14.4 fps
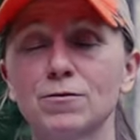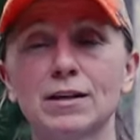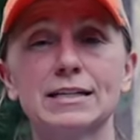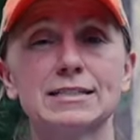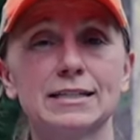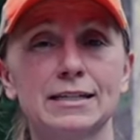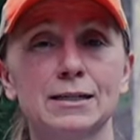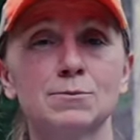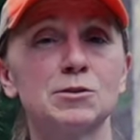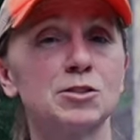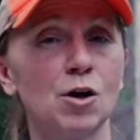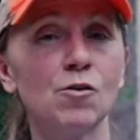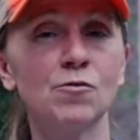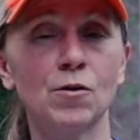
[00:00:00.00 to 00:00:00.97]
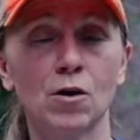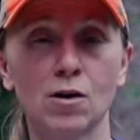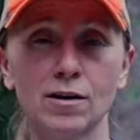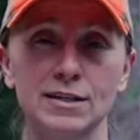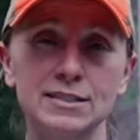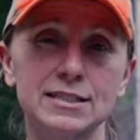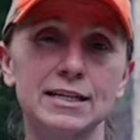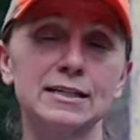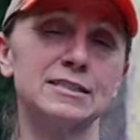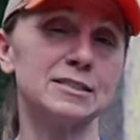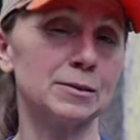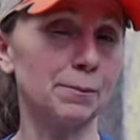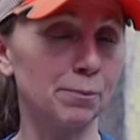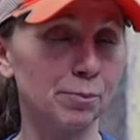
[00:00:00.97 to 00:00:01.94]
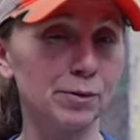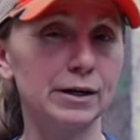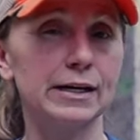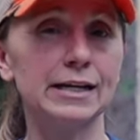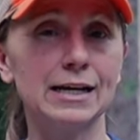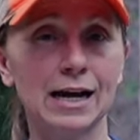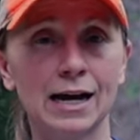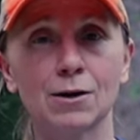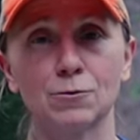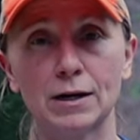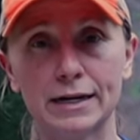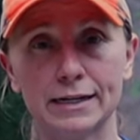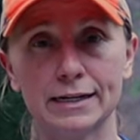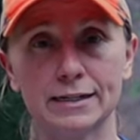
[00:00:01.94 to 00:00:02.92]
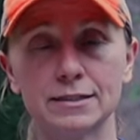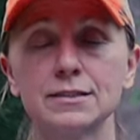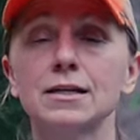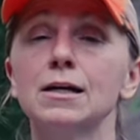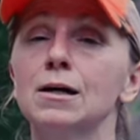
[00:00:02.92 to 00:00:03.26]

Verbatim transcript: Flex M so far is getting some pretty high ratings,